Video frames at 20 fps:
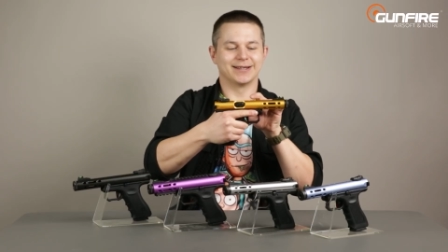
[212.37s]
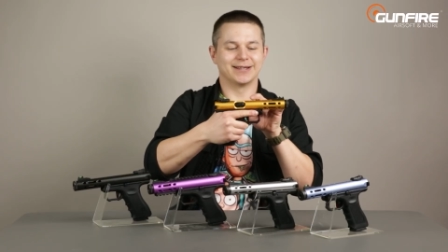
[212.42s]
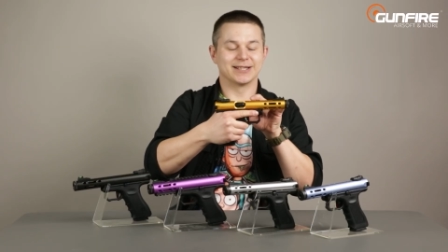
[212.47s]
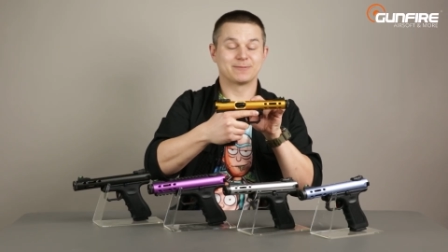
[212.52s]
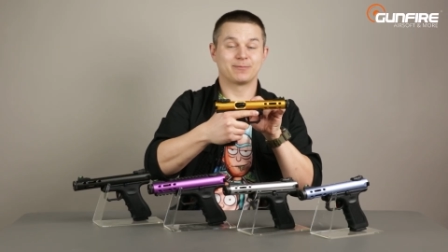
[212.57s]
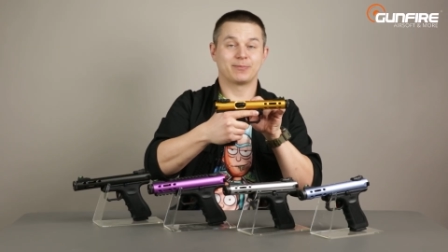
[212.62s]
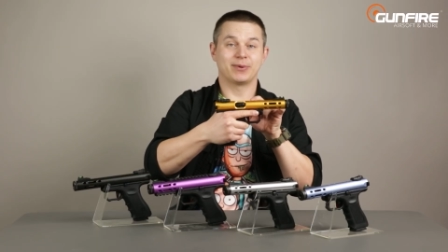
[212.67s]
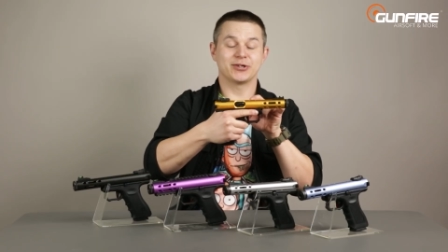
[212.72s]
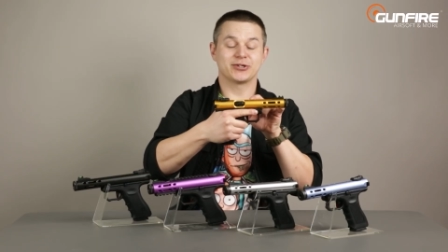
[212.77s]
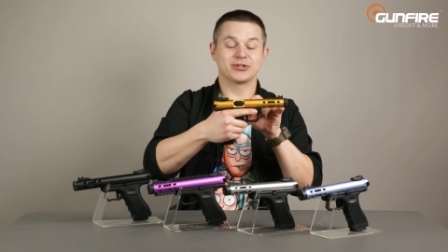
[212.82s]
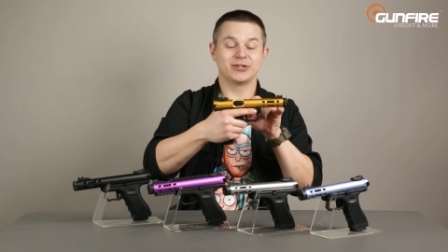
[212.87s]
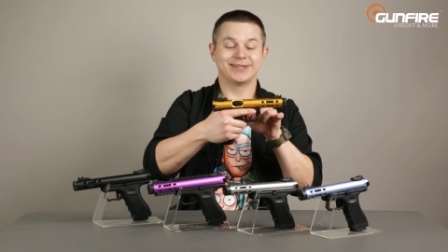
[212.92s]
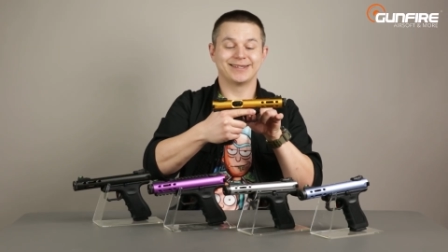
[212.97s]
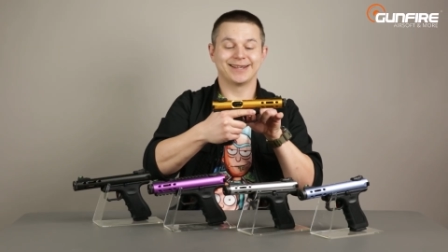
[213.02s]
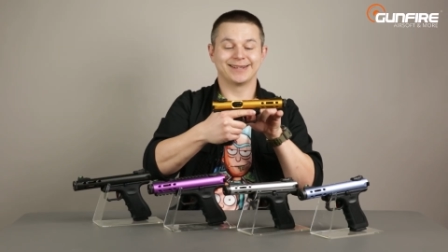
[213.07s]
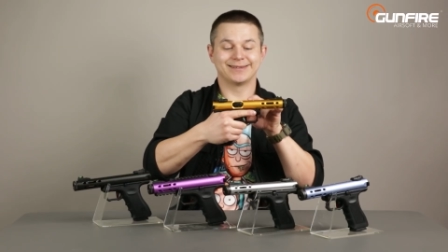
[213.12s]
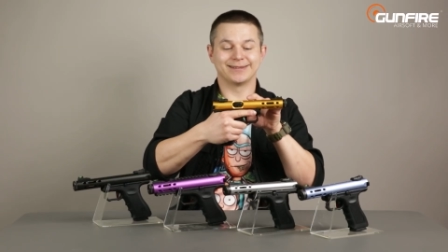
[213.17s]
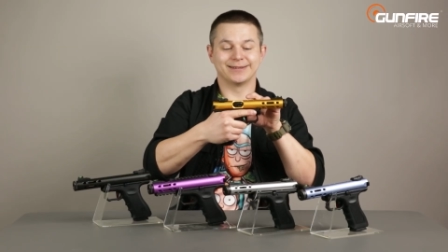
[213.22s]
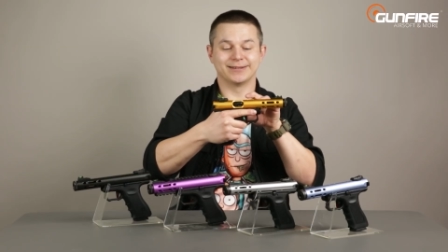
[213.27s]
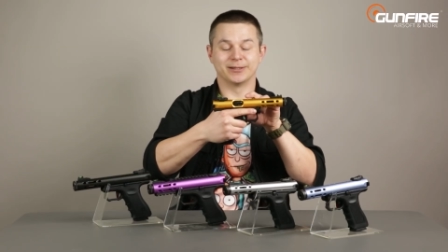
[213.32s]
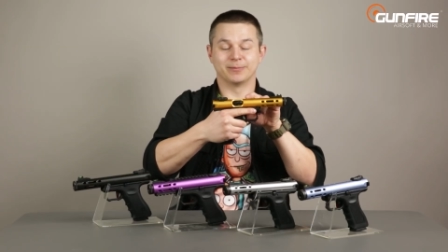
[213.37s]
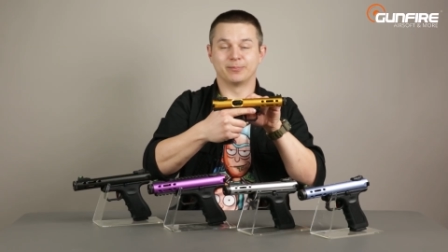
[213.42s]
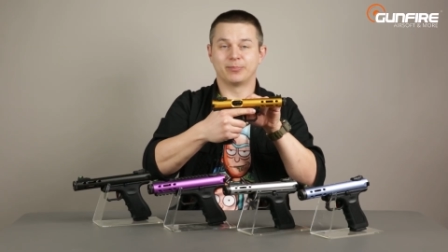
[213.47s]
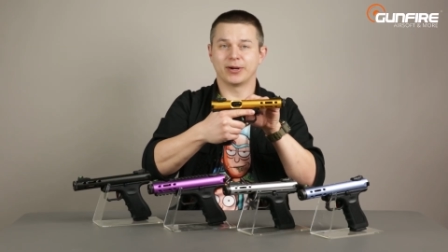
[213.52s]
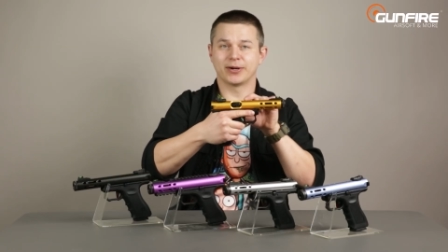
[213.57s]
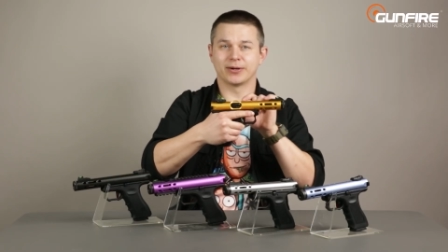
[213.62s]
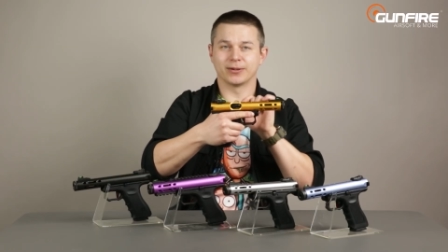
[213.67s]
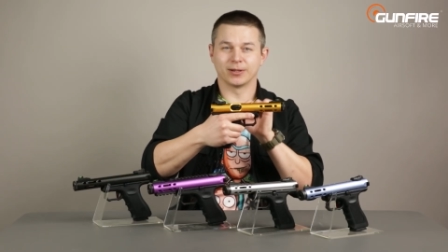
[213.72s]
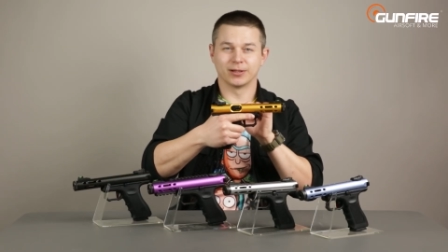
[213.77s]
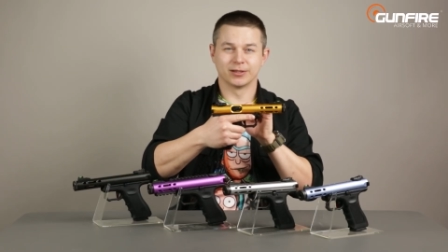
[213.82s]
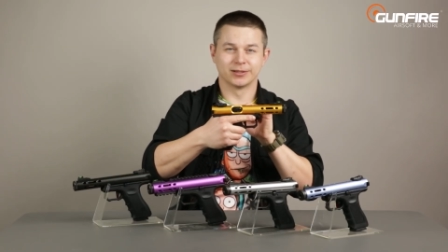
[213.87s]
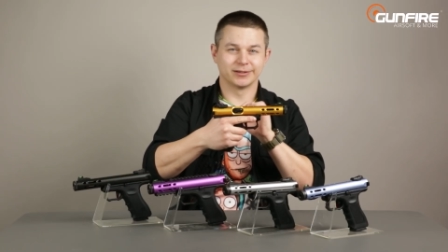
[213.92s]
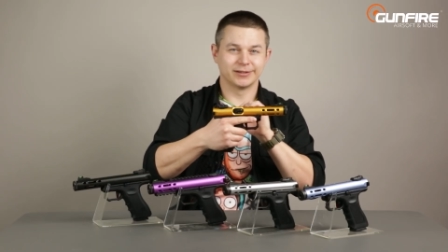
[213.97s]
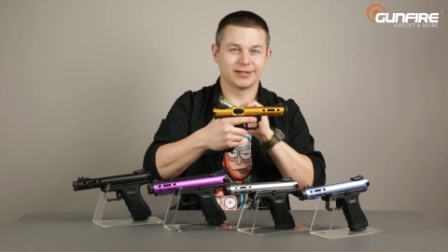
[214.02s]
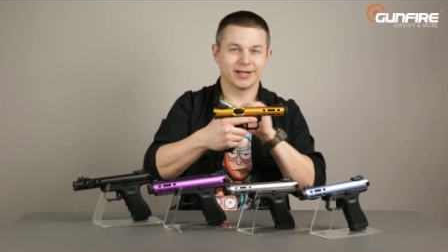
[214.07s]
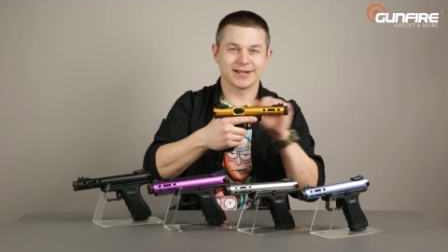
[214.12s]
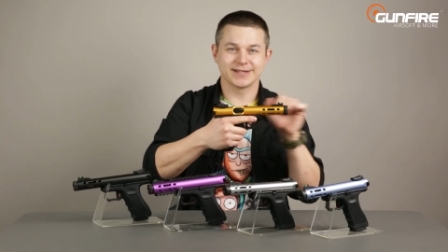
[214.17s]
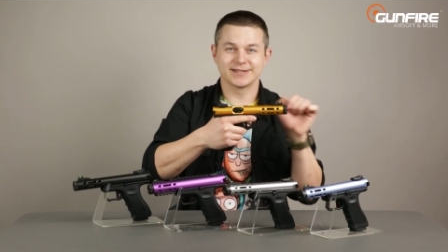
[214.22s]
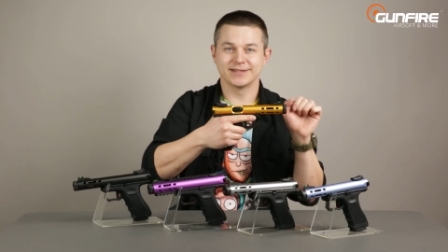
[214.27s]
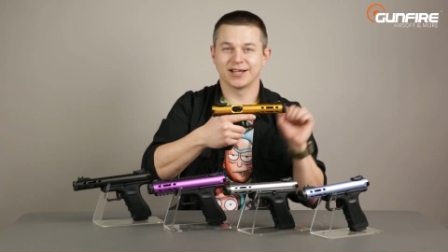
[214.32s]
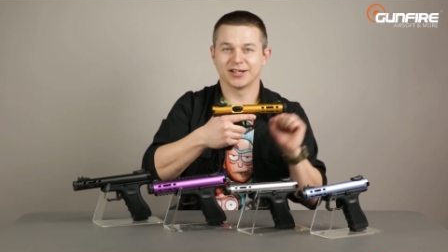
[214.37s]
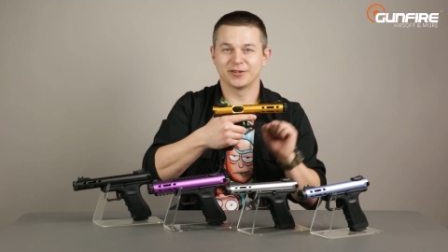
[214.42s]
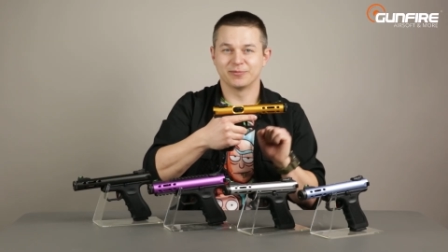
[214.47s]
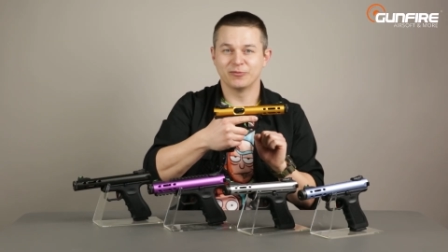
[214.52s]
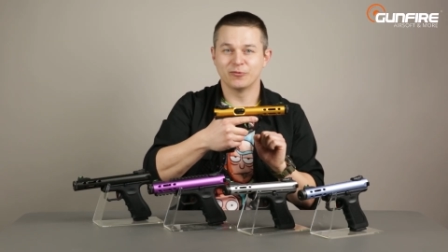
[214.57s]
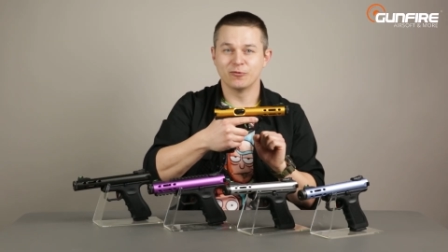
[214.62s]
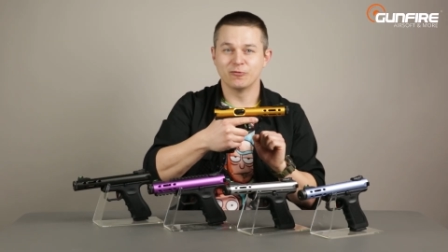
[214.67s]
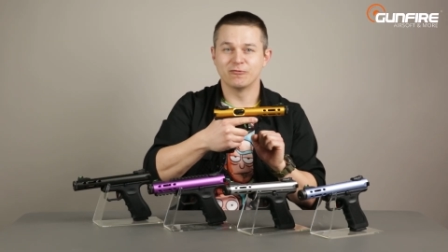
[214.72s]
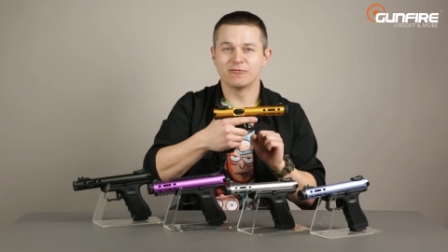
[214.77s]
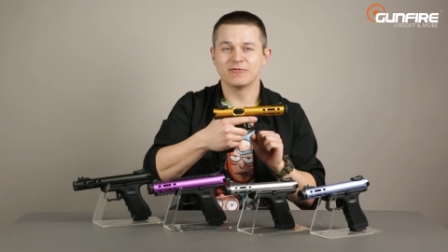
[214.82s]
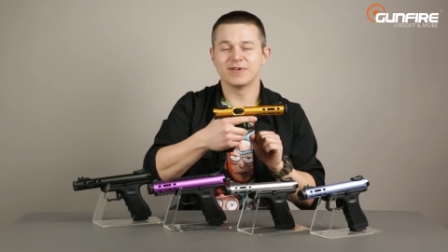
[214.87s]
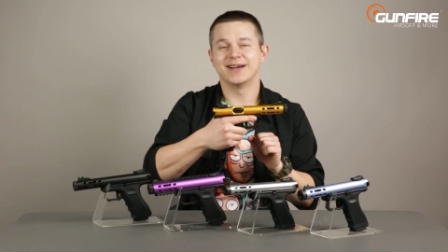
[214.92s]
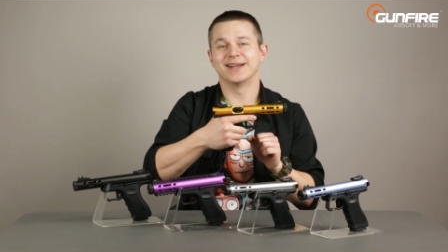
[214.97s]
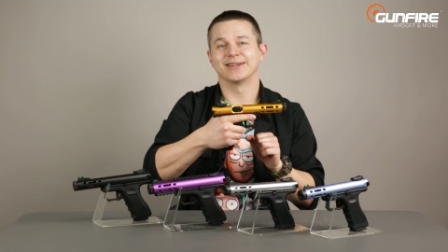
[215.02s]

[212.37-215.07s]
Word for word: especially that the barrel does not move